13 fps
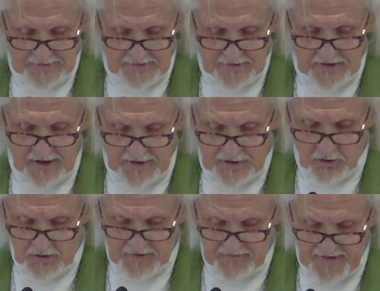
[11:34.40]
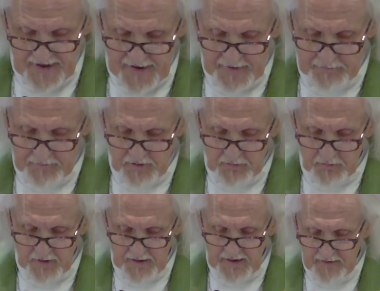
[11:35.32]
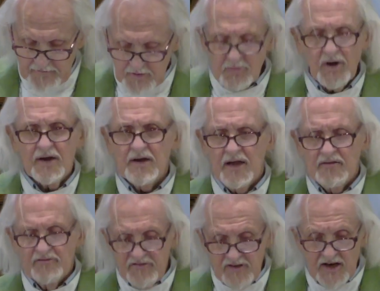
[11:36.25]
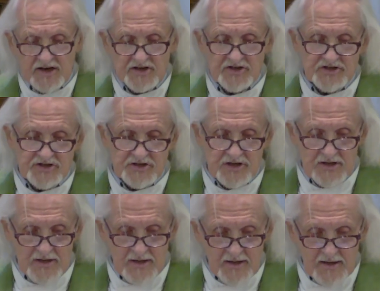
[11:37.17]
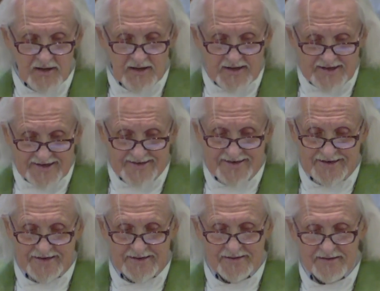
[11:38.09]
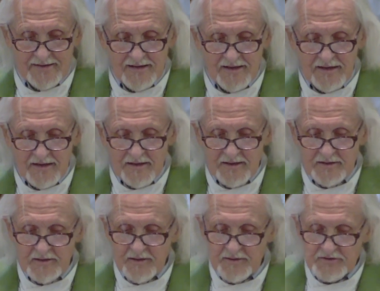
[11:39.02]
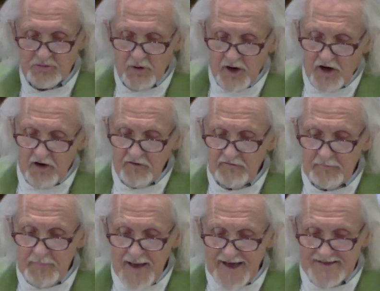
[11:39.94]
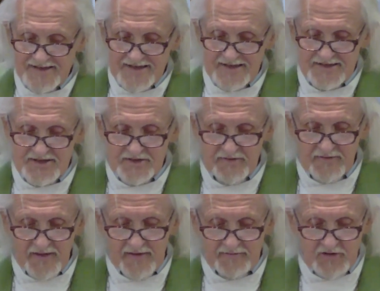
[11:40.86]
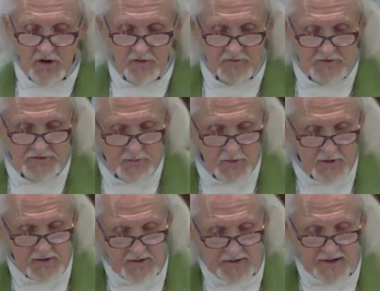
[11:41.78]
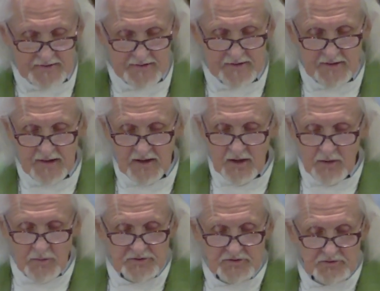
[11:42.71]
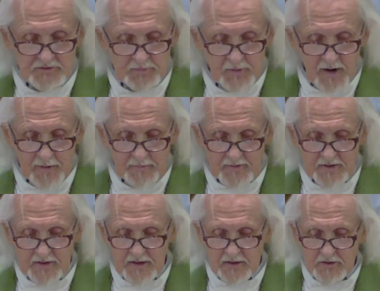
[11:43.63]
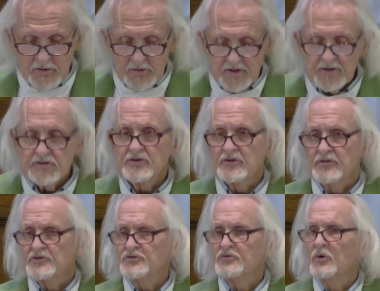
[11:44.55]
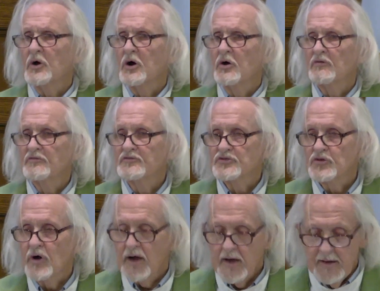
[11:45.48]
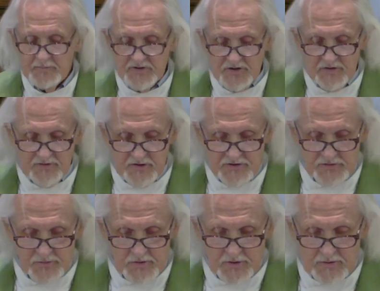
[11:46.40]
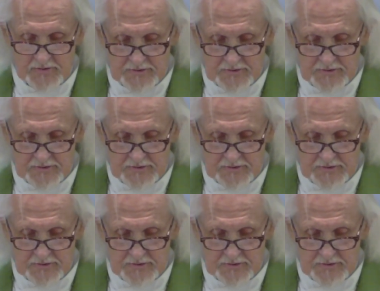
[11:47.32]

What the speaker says: Not only that, but when everyone had finished eating, 12 baskets of leftovers were collected, which was probably alluding to the 12 tribes of Israel.